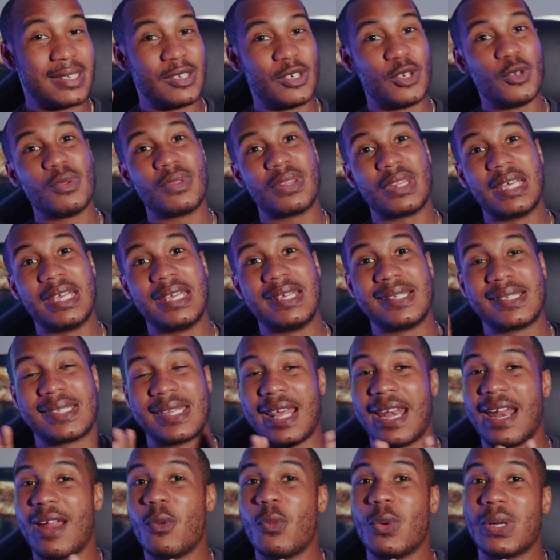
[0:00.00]
do things
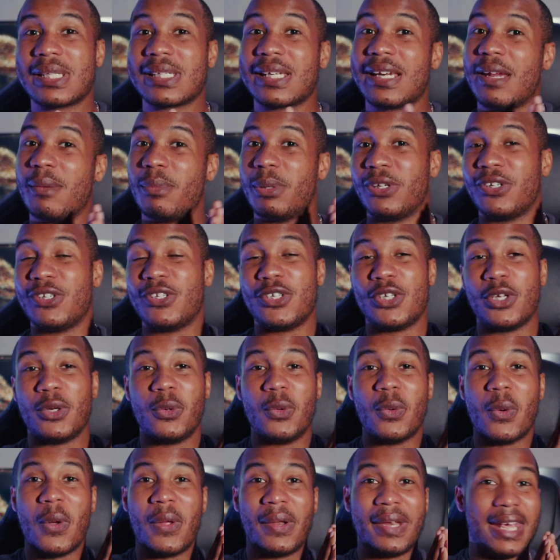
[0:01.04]
that I wasn't able to
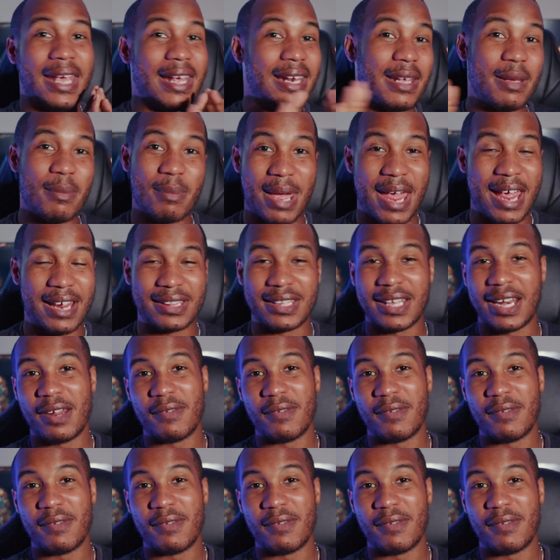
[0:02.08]
do on any Mac that